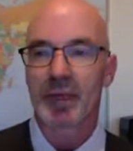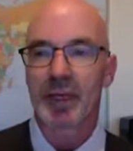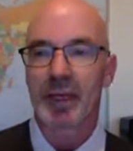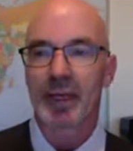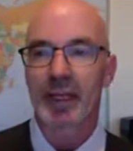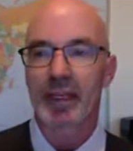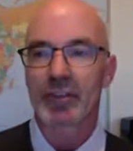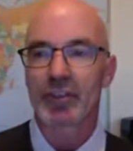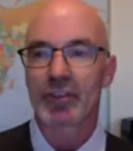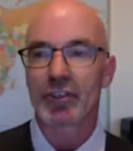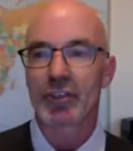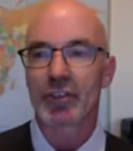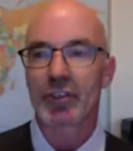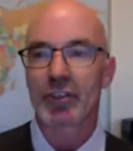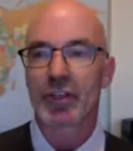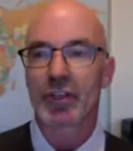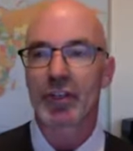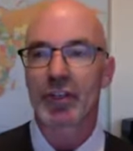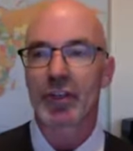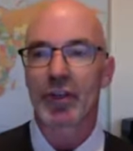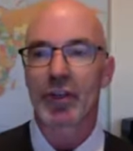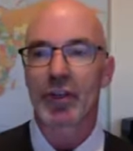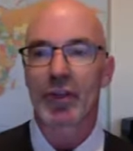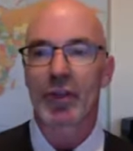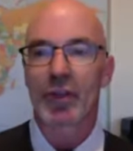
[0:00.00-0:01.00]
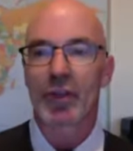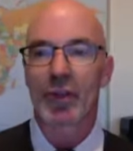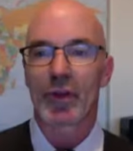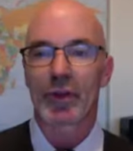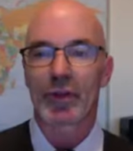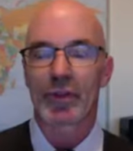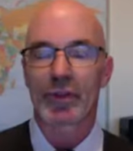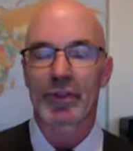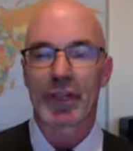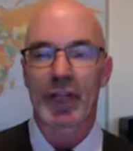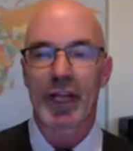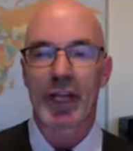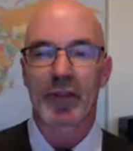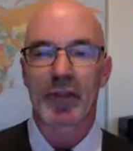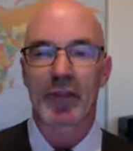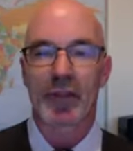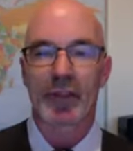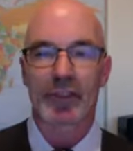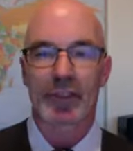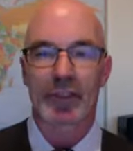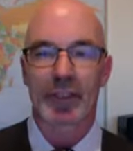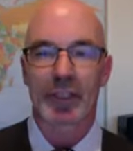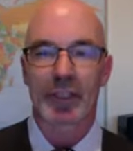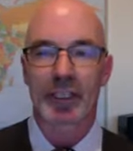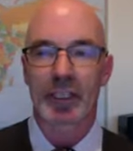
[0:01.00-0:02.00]
page, there's a,
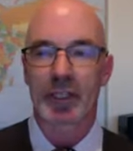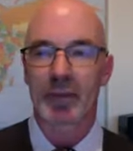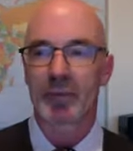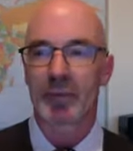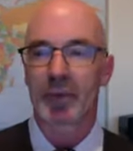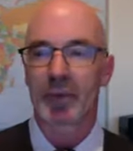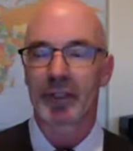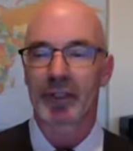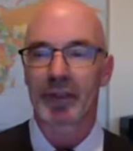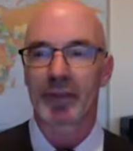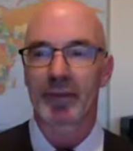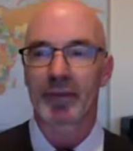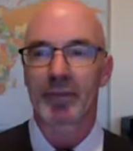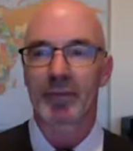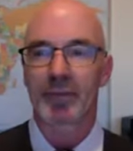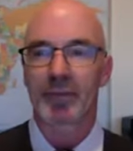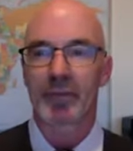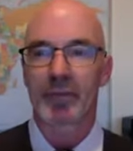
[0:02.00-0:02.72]
there's a little button.